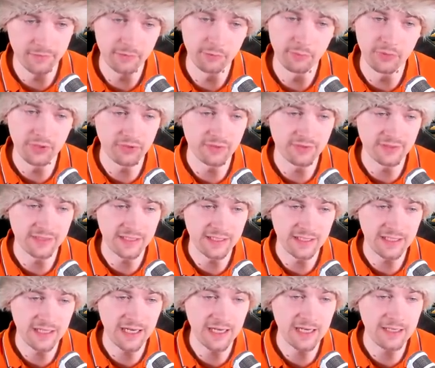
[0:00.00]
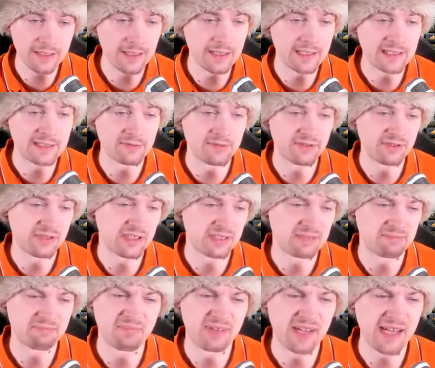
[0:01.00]
you because I can, as well
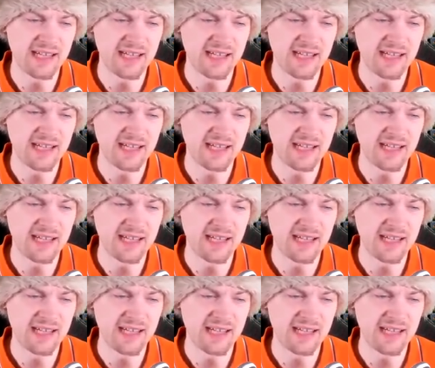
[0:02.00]
just